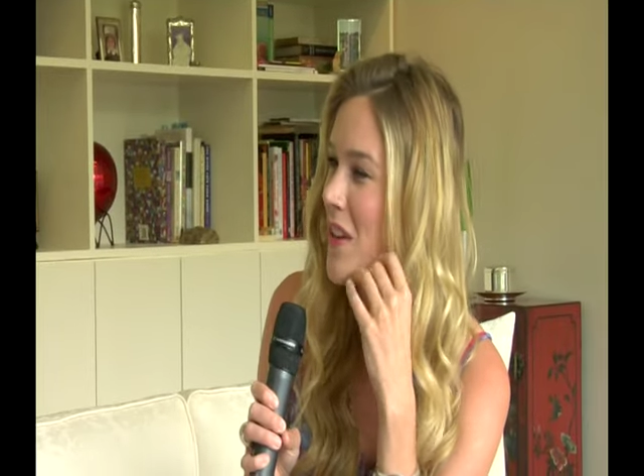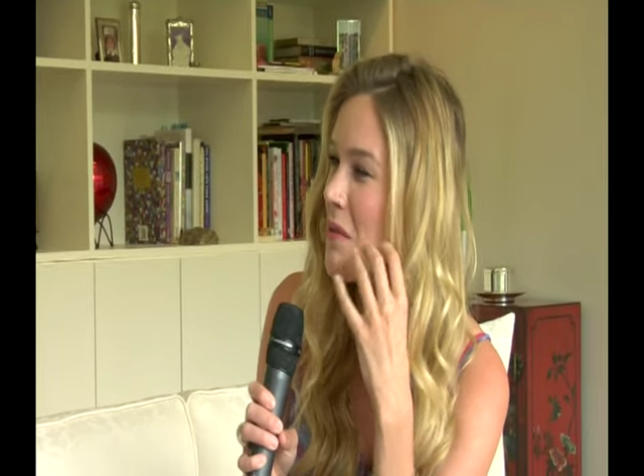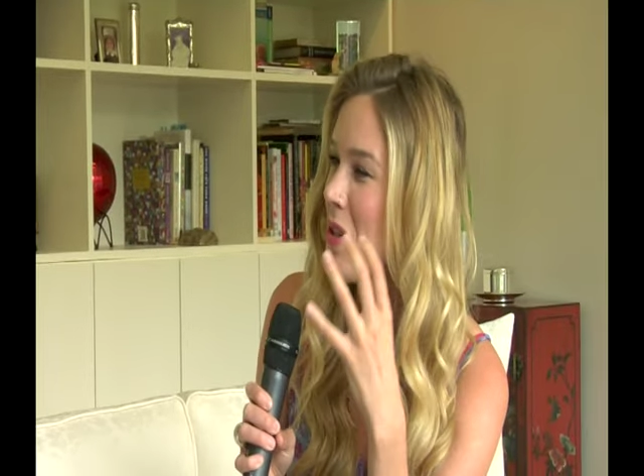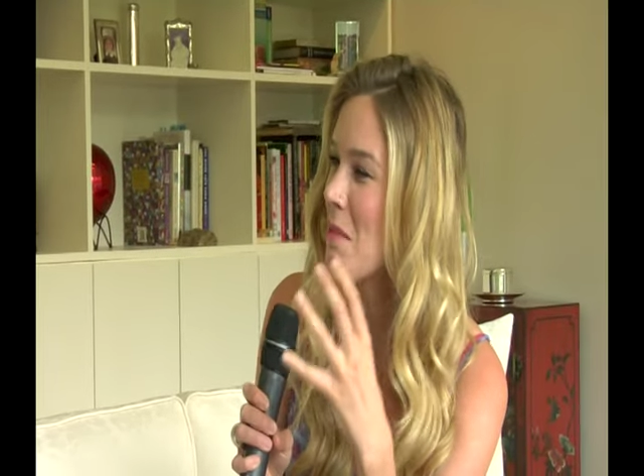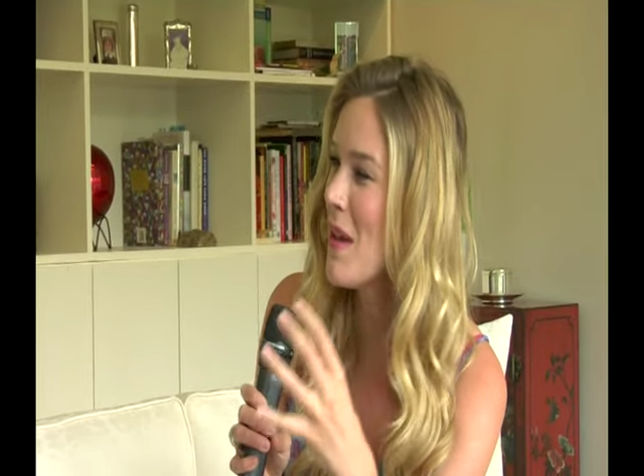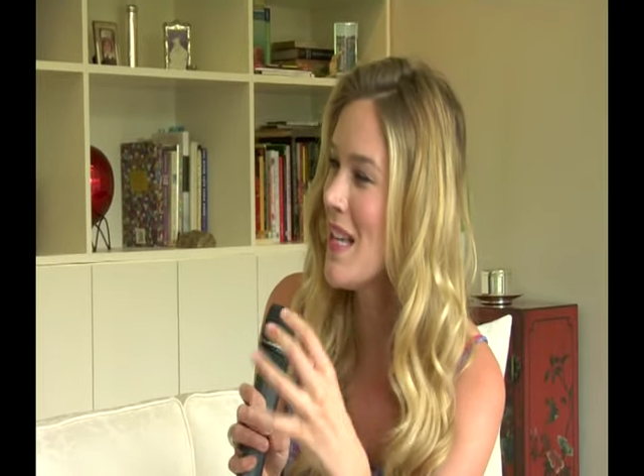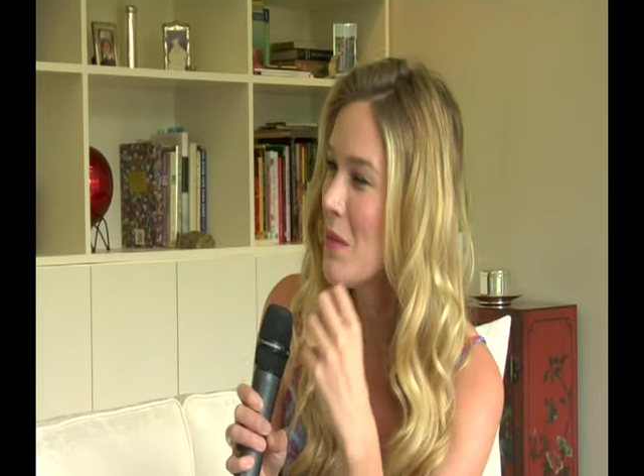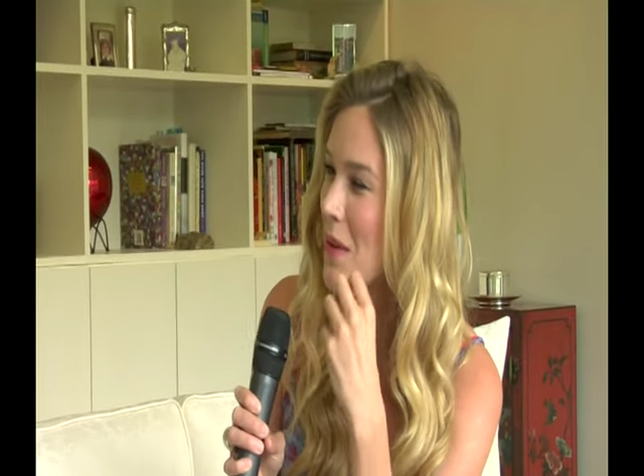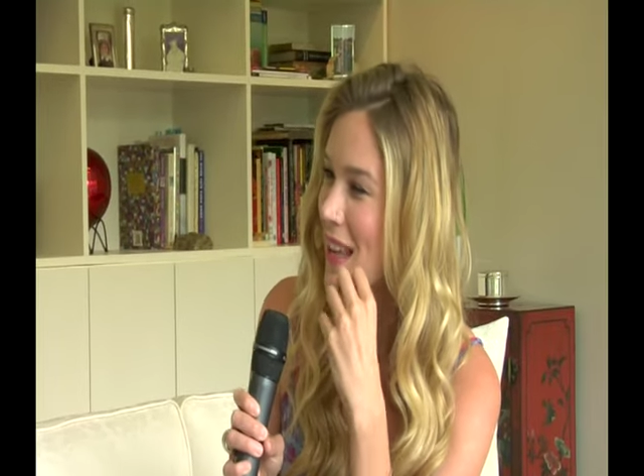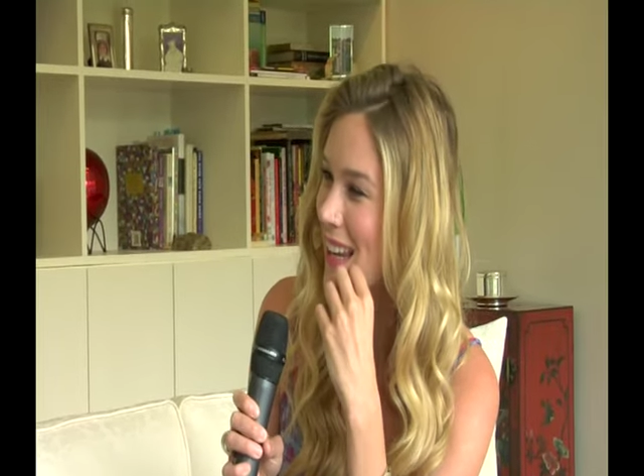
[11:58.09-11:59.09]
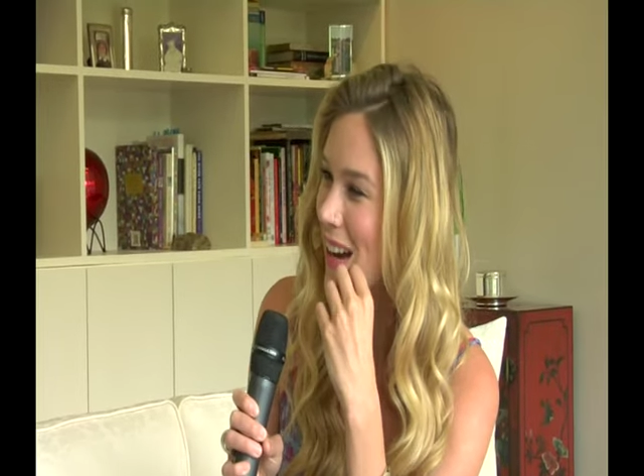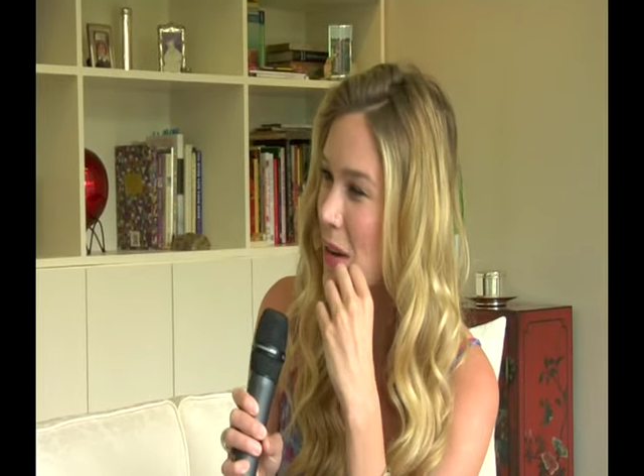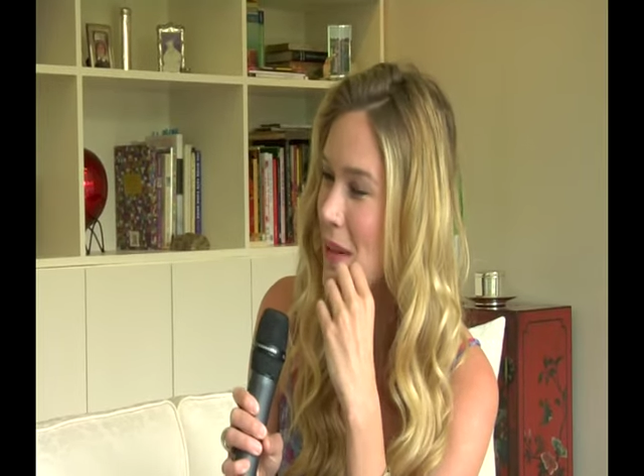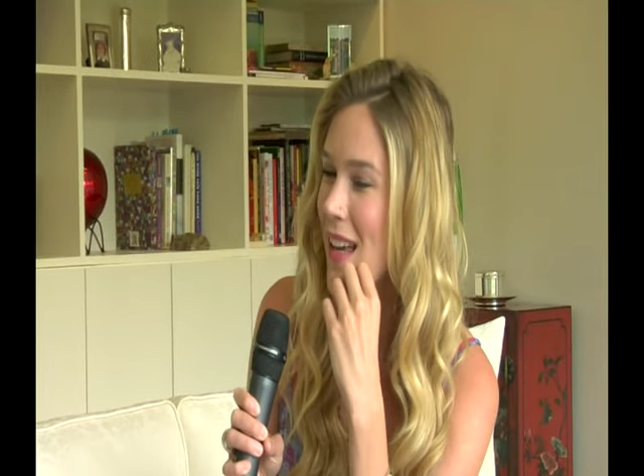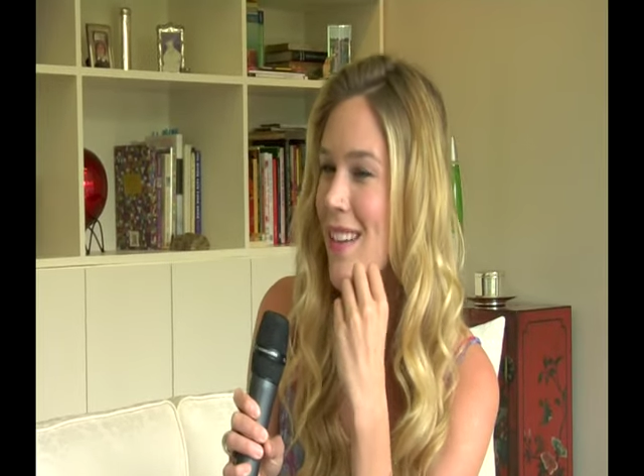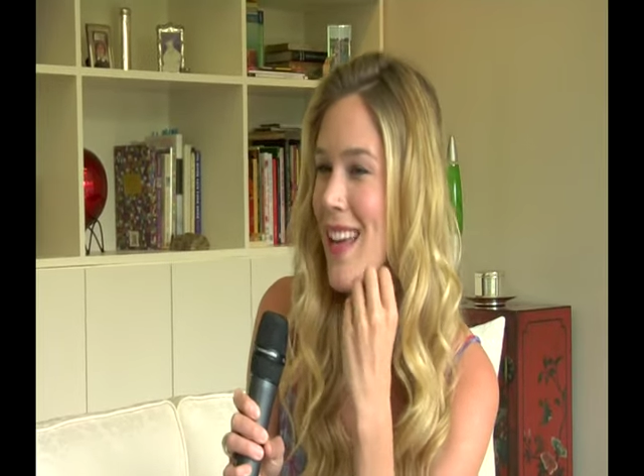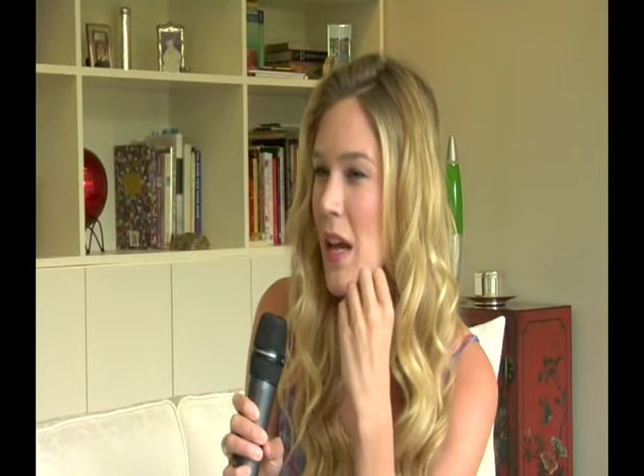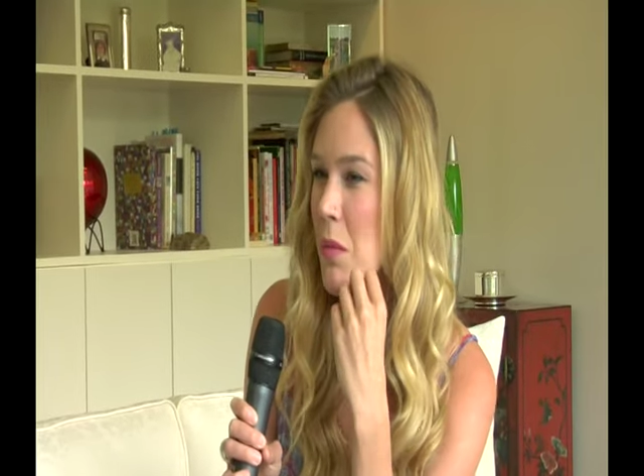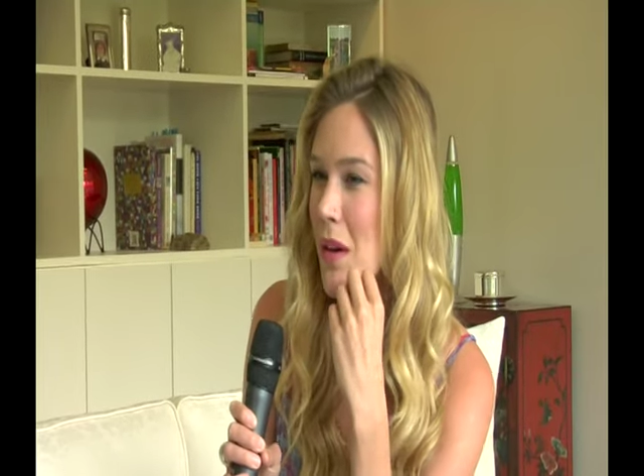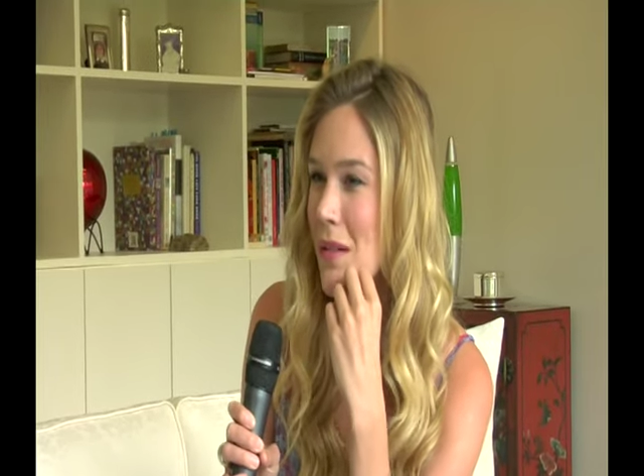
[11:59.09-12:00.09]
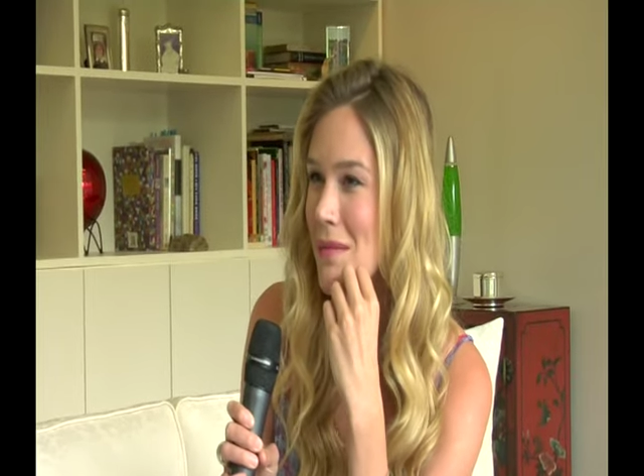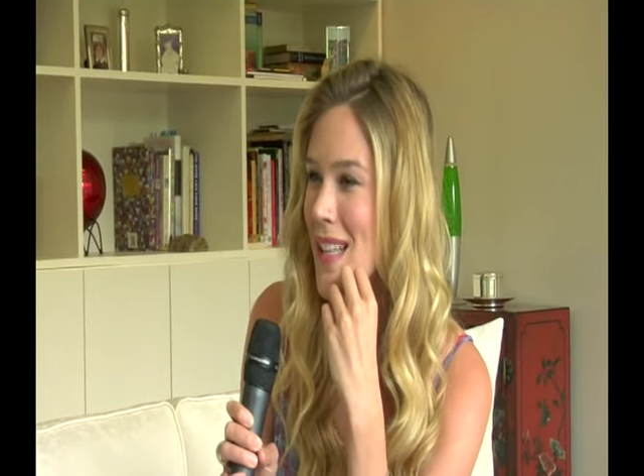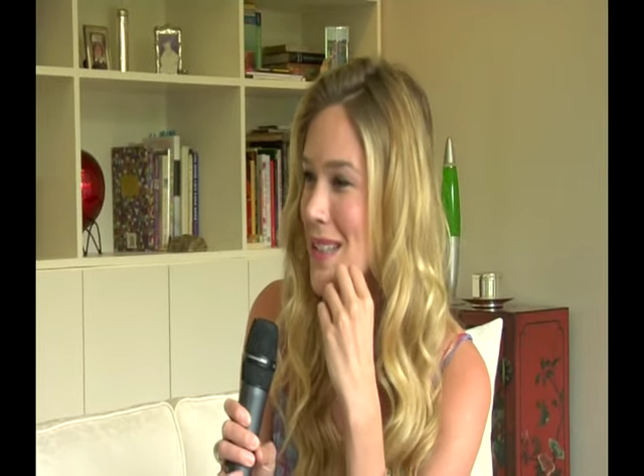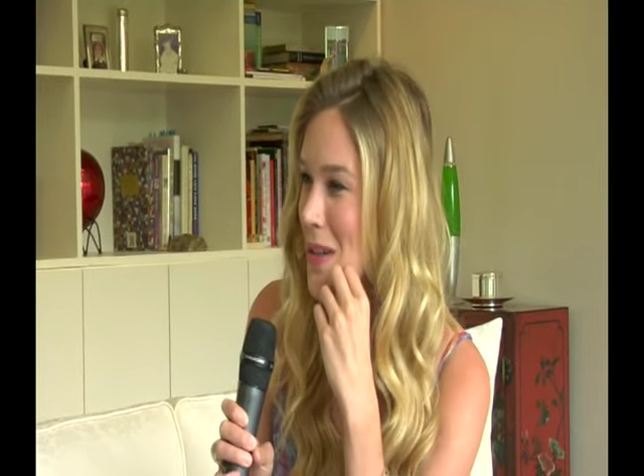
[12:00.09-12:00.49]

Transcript: to a peace with it now. I'm like, okay, well, that's